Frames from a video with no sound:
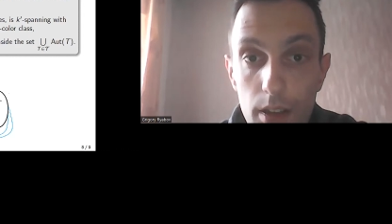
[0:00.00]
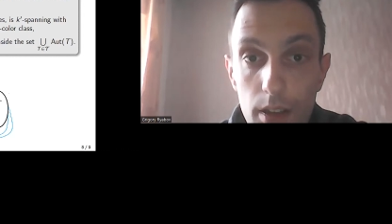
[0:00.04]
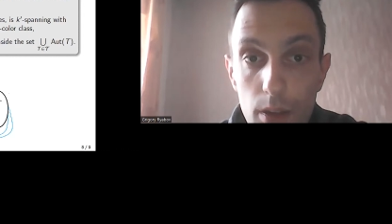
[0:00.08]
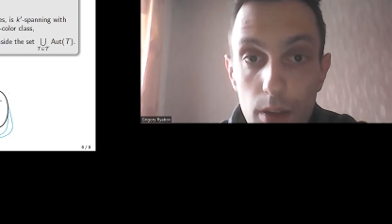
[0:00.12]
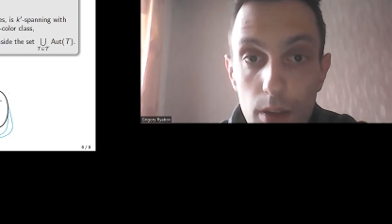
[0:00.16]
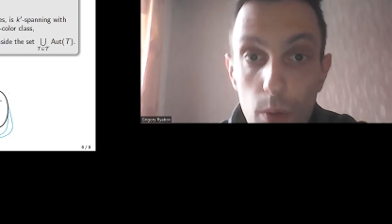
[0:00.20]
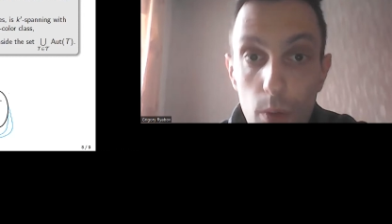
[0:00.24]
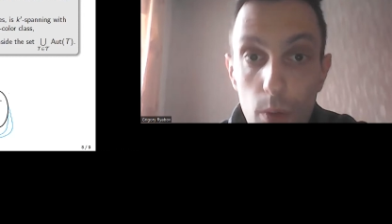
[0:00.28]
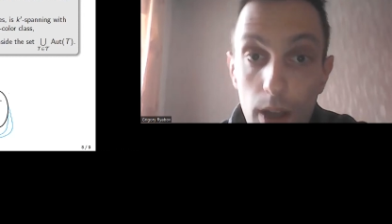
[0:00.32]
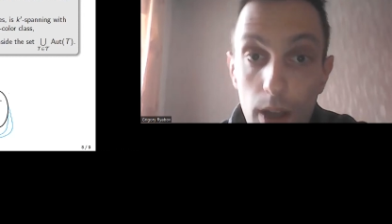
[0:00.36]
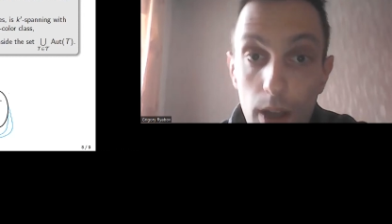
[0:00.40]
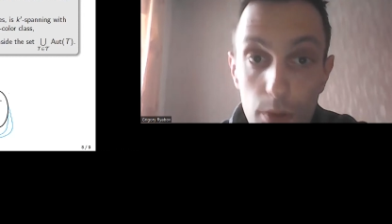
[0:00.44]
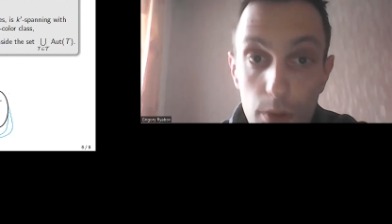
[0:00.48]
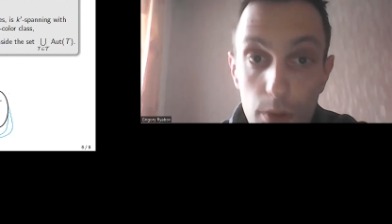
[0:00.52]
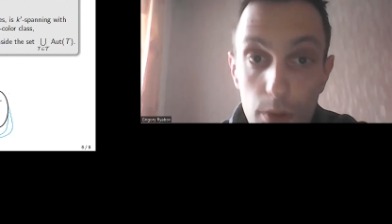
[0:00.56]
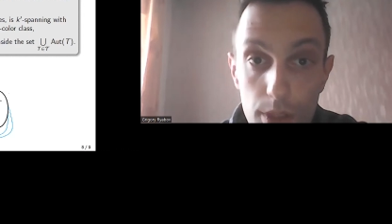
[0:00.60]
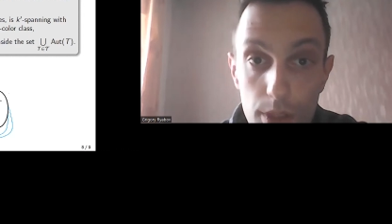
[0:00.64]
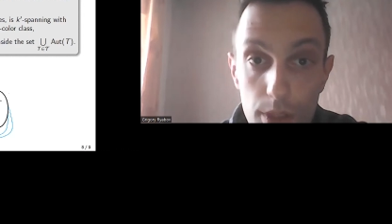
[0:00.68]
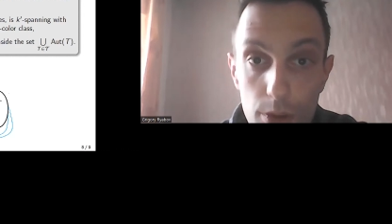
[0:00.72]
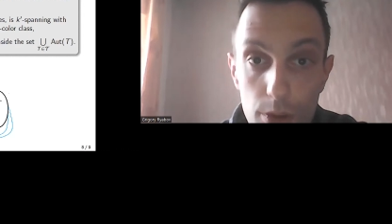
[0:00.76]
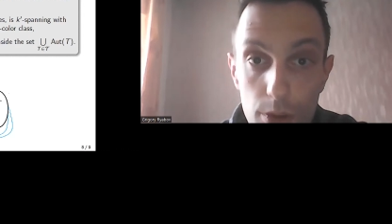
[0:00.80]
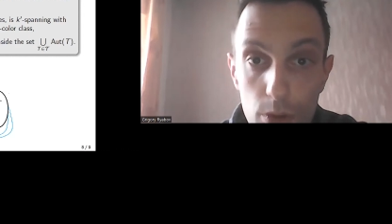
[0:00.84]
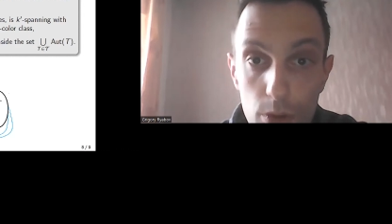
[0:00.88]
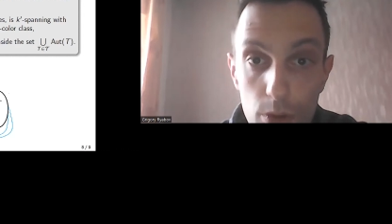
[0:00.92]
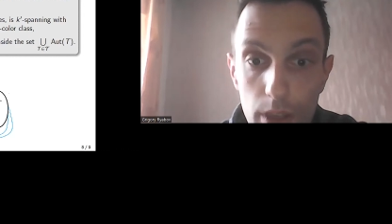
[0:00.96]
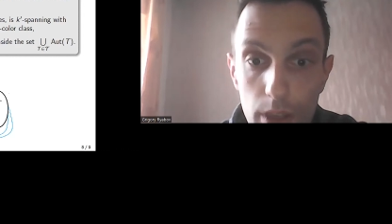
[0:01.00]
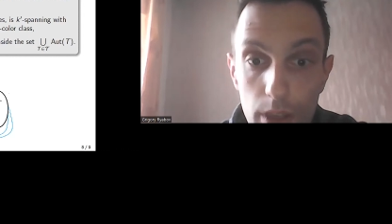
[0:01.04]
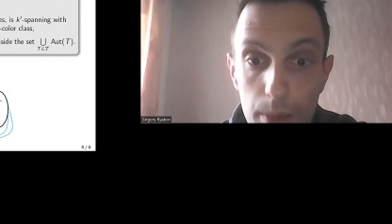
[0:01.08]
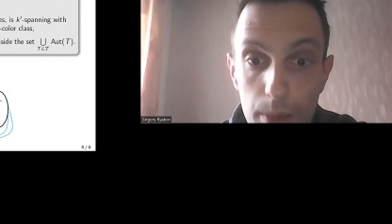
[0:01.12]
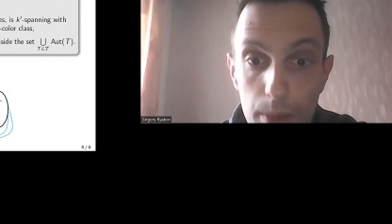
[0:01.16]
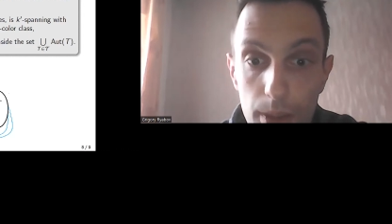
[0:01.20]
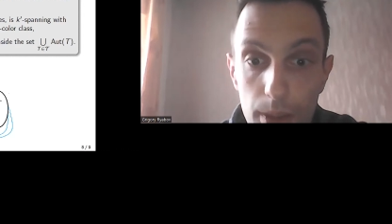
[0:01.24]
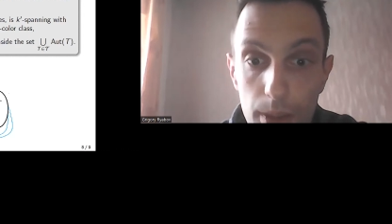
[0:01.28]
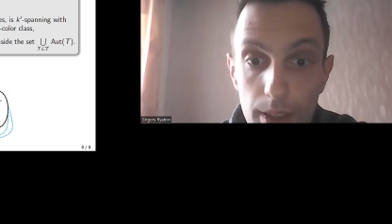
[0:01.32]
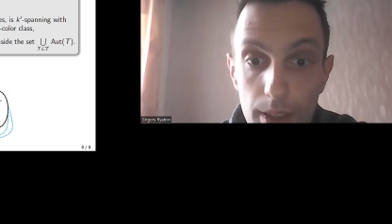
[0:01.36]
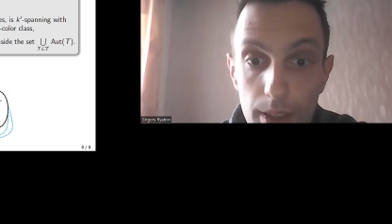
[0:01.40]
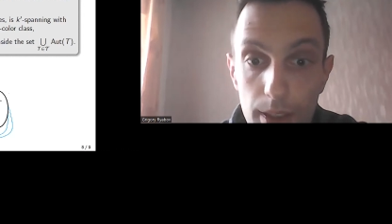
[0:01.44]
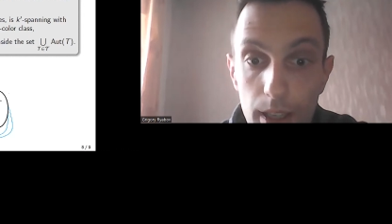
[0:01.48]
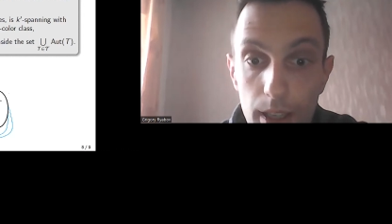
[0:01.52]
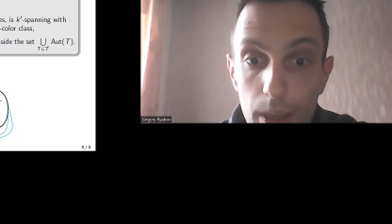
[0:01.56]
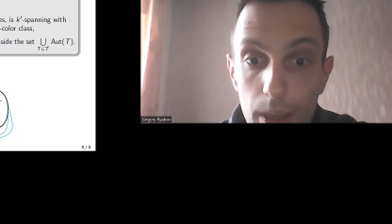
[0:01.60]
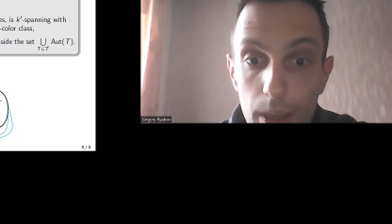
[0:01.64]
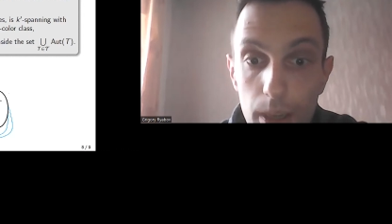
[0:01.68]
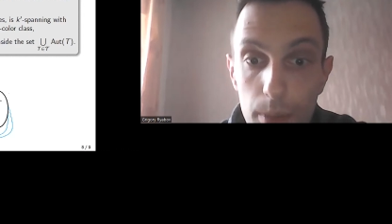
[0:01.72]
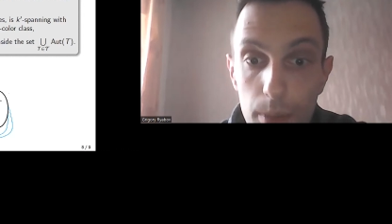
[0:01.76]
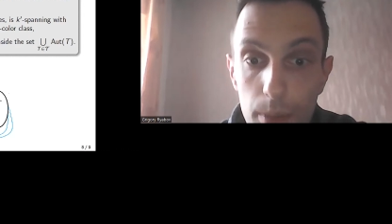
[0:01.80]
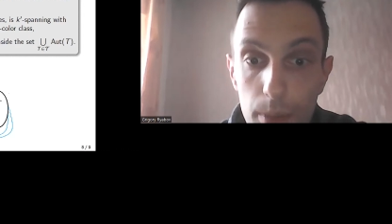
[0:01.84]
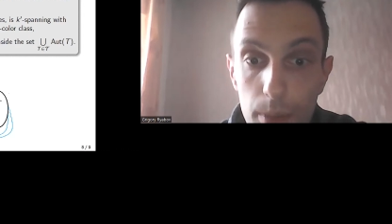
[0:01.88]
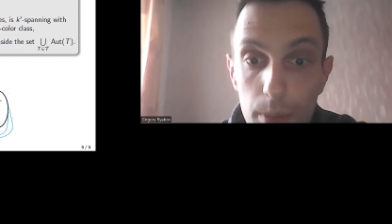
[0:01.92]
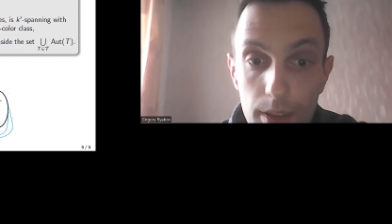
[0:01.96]
one of this tournament,
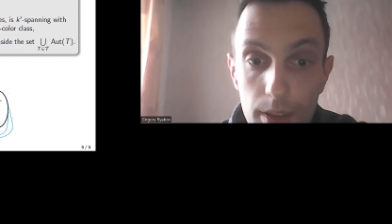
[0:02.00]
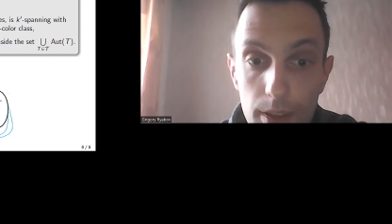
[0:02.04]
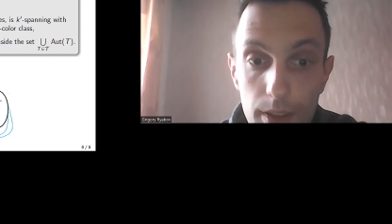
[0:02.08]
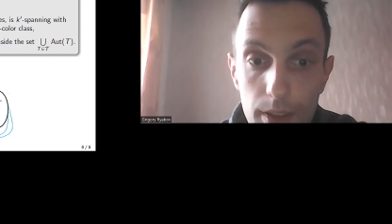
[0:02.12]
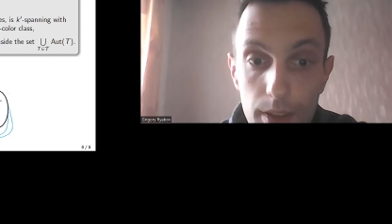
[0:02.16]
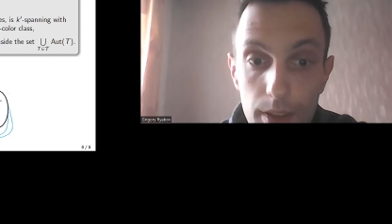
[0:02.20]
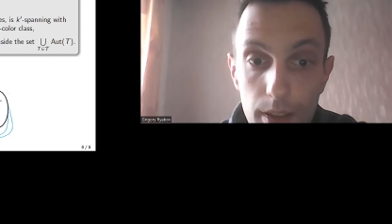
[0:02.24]
but